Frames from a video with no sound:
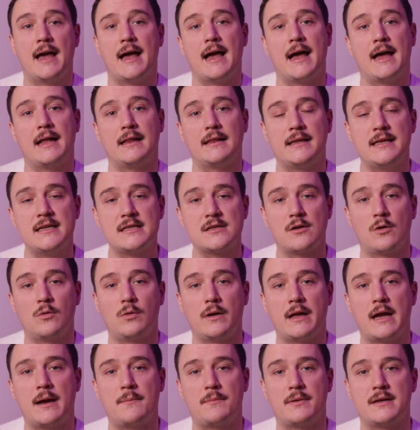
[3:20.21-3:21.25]
and this
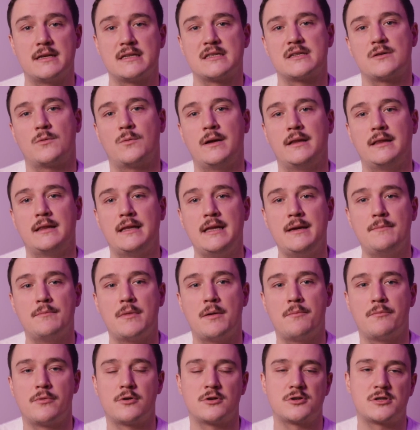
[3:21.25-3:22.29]
only happens when team
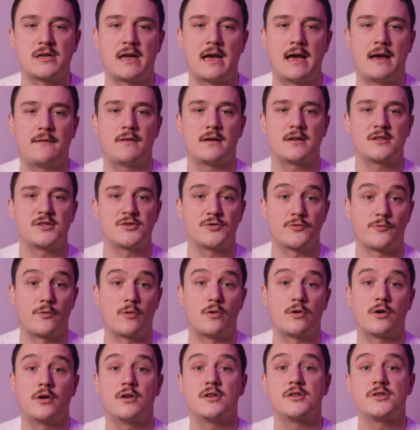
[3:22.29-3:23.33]
members have
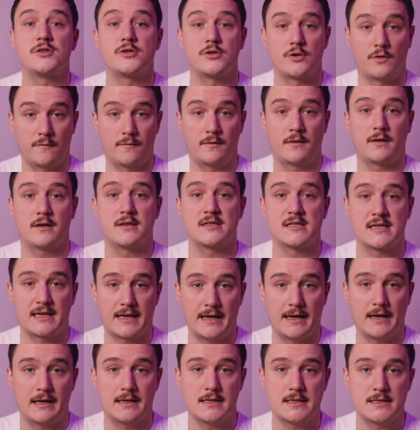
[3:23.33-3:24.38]
strong soft
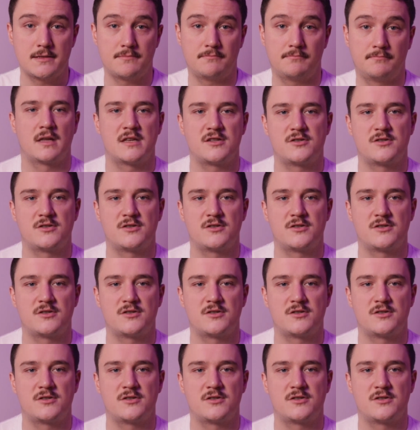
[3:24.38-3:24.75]
skills.